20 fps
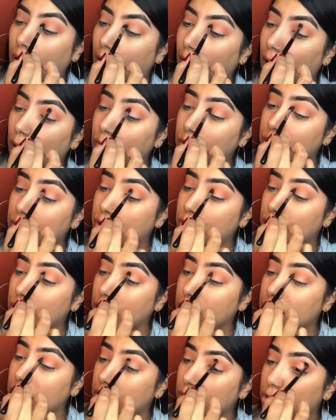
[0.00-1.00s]
I was
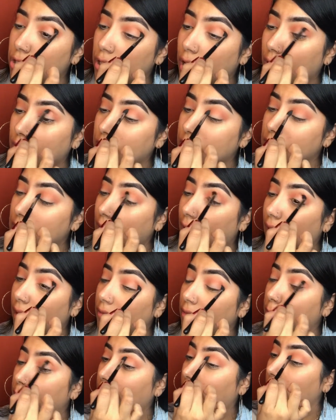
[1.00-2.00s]
just as shocked as
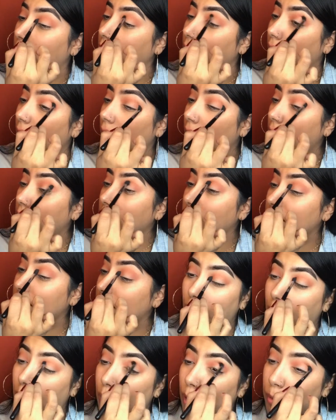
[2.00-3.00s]
everybody
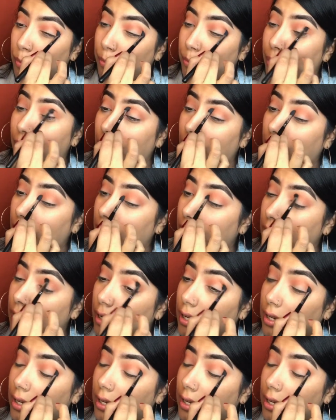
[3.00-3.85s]
else, but